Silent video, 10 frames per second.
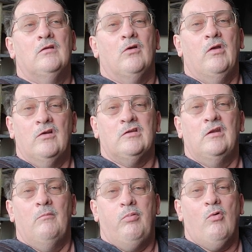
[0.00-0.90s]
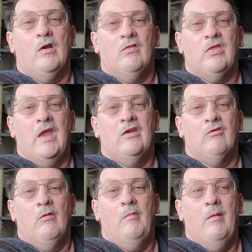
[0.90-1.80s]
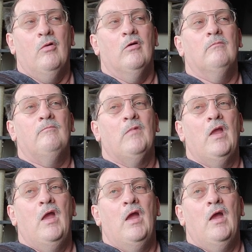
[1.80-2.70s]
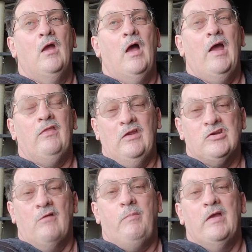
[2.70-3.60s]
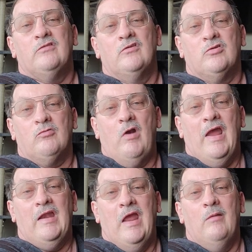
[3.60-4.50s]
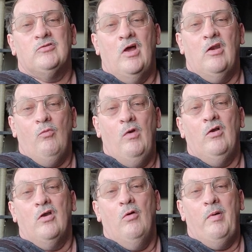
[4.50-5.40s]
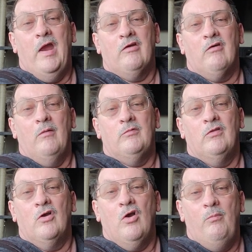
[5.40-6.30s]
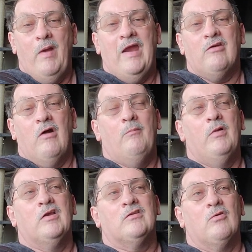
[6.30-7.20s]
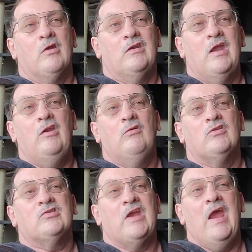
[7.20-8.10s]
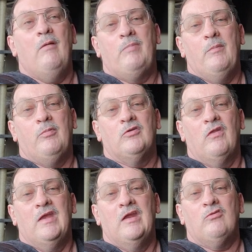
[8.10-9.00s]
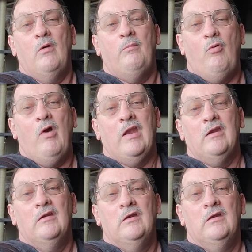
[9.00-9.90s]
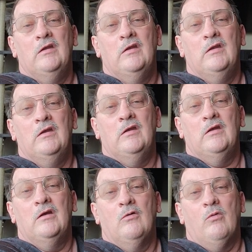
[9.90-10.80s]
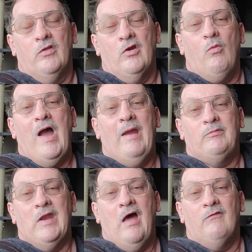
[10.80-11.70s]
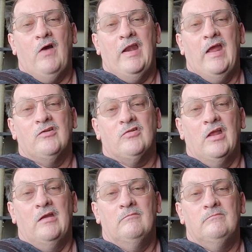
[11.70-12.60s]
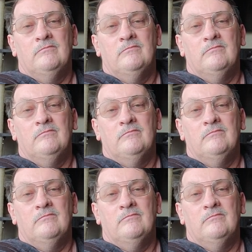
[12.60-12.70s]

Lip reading: So here's an important thing to remember. I think Jeff Bezos was right. Amazon will go bankrupt. They'll go bankrupt because they'll continue to scam people till they get to a point where they're wiped out financially.